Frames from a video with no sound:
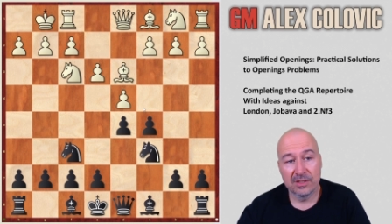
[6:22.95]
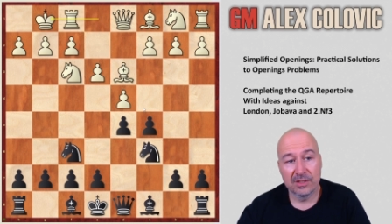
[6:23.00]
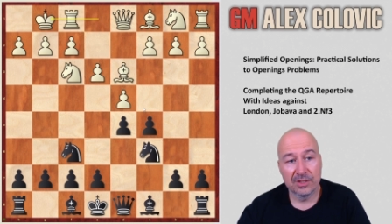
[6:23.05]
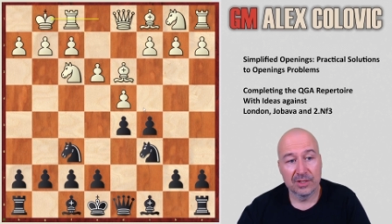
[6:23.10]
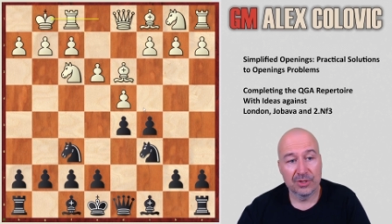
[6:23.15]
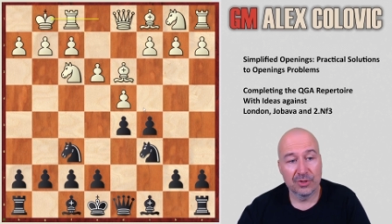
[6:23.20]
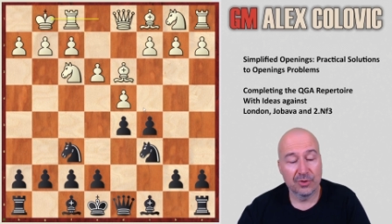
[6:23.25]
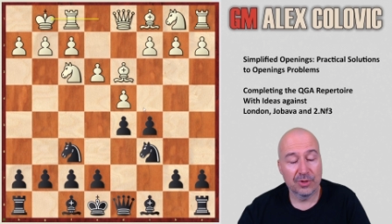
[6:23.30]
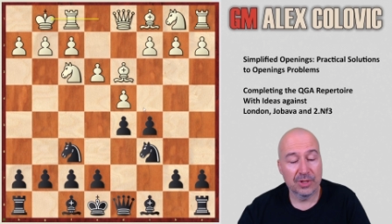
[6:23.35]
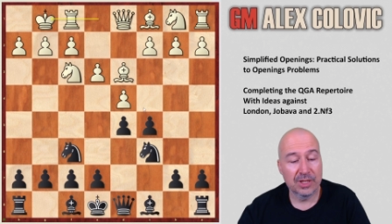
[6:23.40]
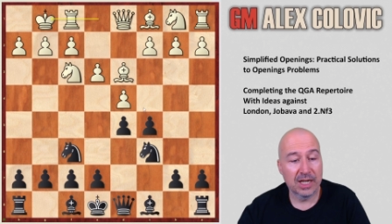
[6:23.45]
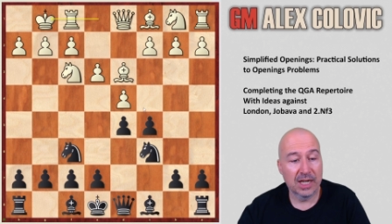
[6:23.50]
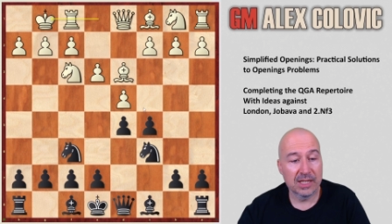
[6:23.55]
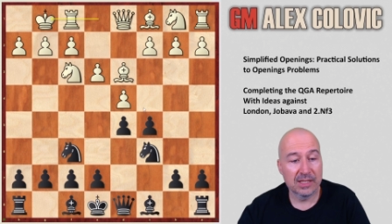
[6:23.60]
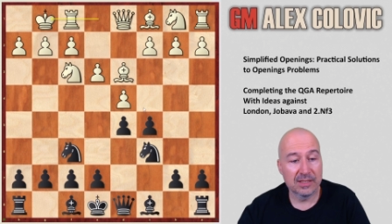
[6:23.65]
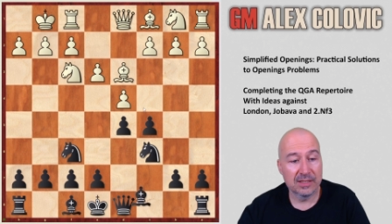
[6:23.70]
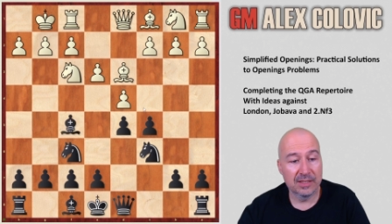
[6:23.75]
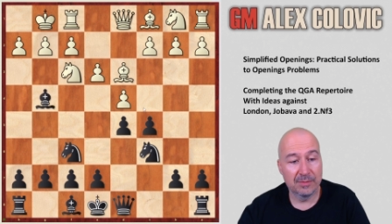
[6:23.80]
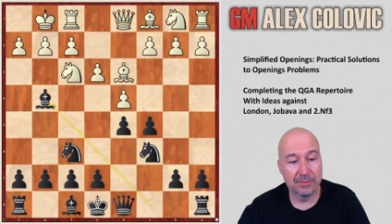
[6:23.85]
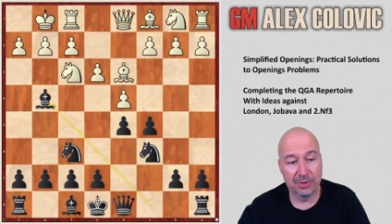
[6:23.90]
short
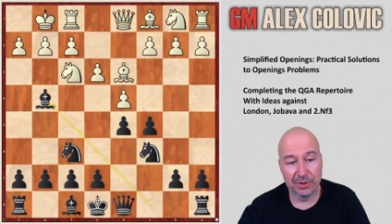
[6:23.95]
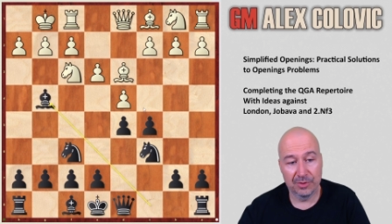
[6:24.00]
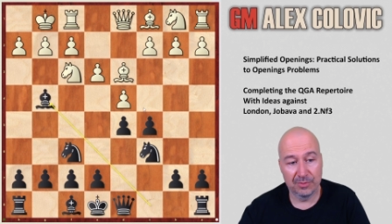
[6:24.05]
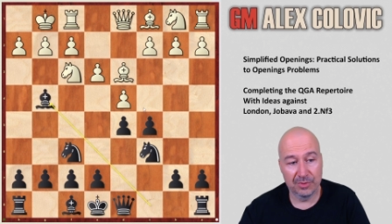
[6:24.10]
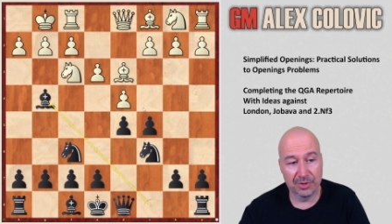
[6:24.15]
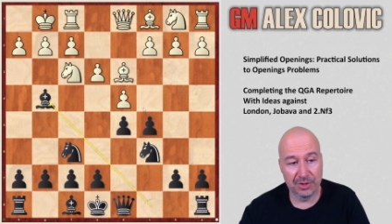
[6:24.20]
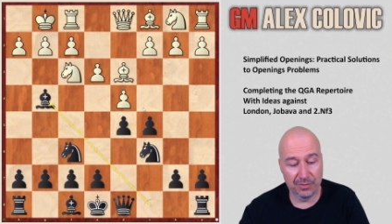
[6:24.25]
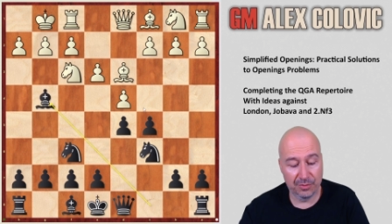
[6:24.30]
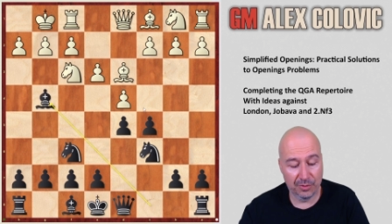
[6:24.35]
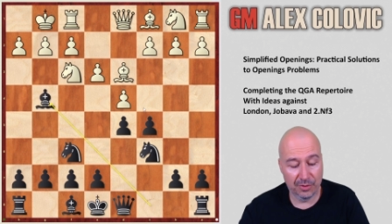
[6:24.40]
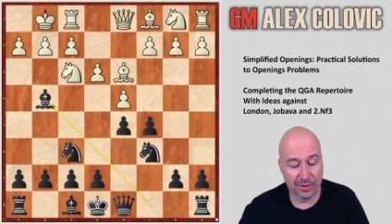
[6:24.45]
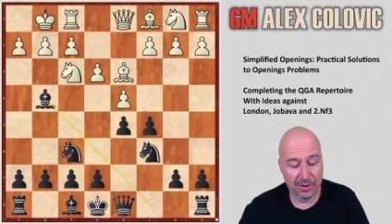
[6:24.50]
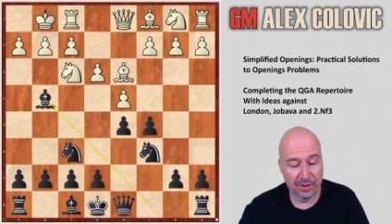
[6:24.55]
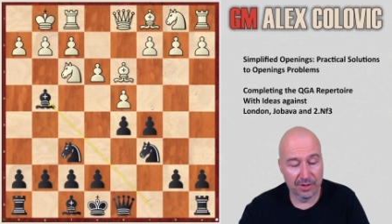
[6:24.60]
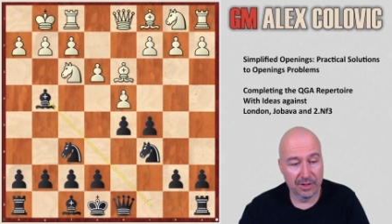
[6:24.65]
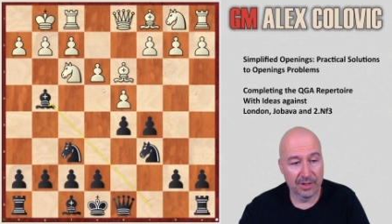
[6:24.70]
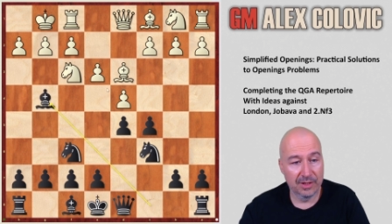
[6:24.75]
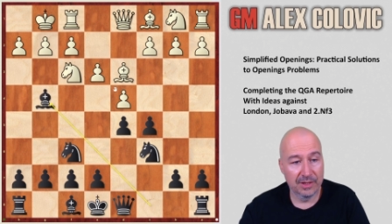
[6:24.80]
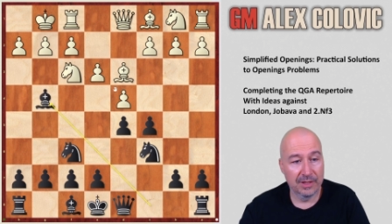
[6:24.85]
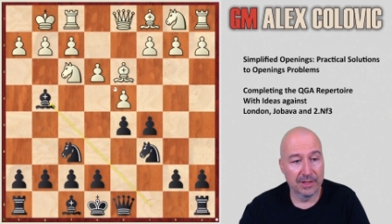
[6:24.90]
castle, and bishop g4.
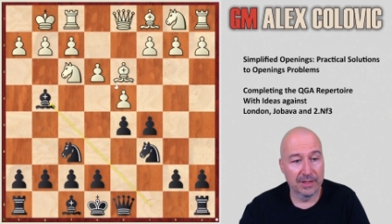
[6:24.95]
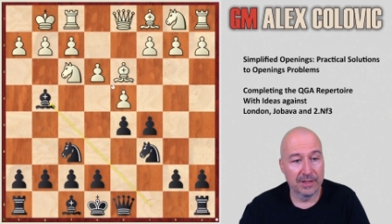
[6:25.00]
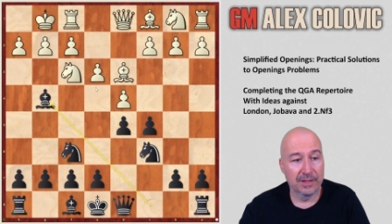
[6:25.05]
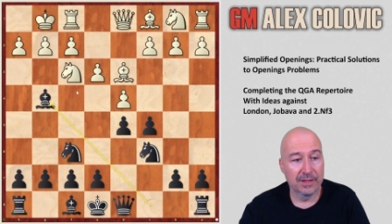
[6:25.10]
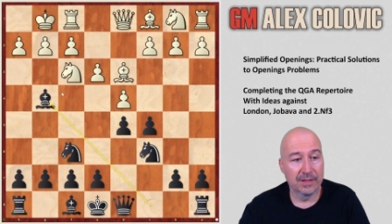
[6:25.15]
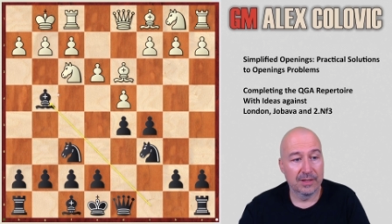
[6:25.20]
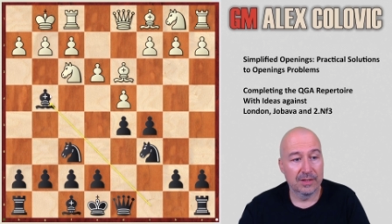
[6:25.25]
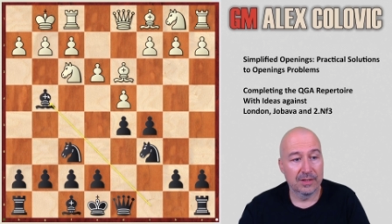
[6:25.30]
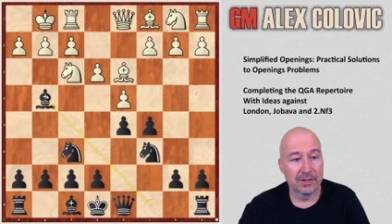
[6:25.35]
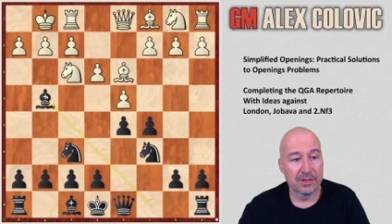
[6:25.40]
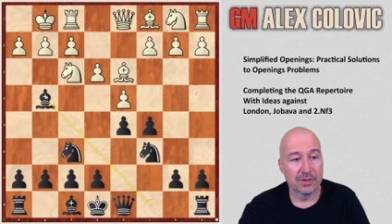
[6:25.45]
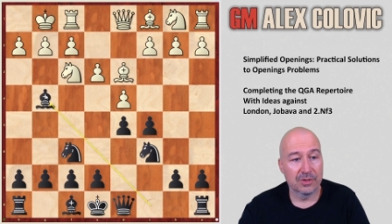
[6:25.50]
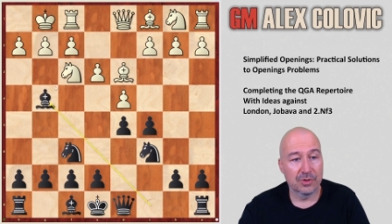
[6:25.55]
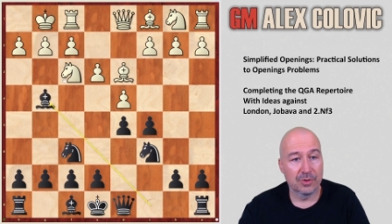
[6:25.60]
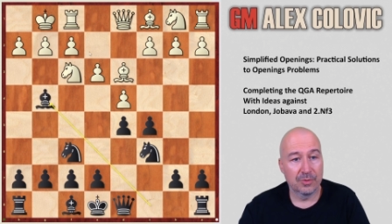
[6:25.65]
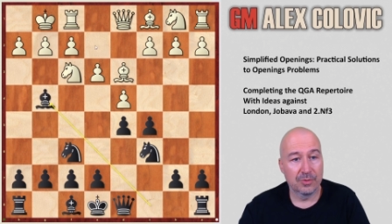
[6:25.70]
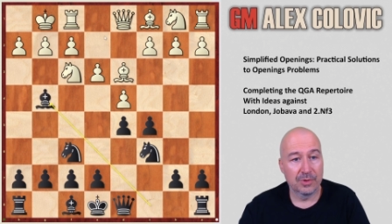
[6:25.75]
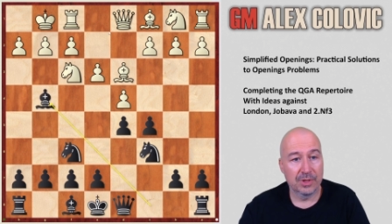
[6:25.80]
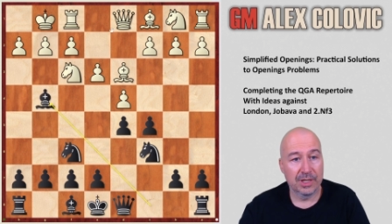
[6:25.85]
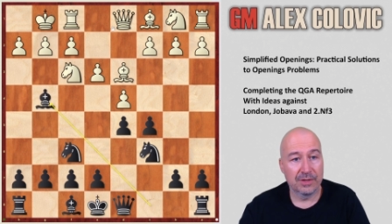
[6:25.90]
So
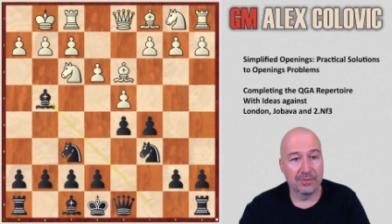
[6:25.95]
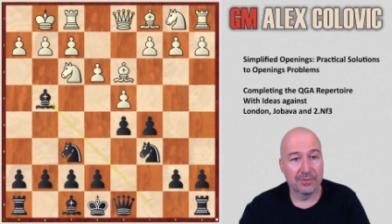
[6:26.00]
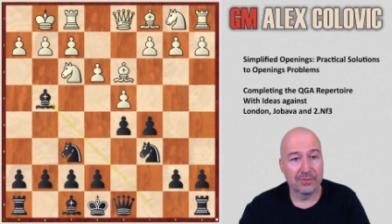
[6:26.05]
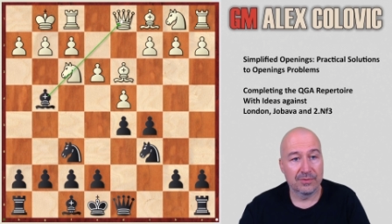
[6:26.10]
we have